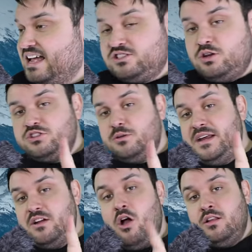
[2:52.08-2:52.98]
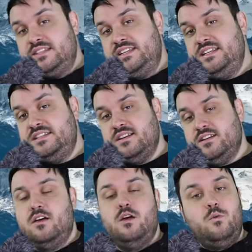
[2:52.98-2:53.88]
It's also been alt
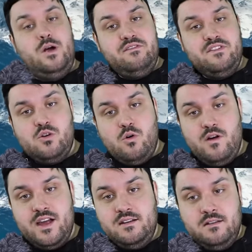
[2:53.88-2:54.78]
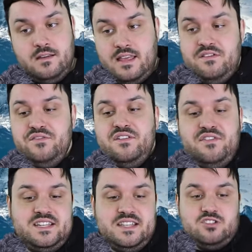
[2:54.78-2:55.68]
season, where every coin, even if
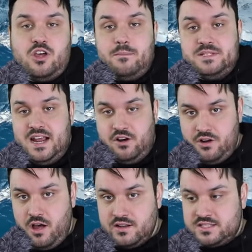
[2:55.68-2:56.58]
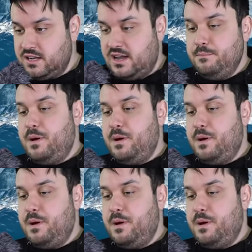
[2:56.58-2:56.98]
it's in the top 10 or not, can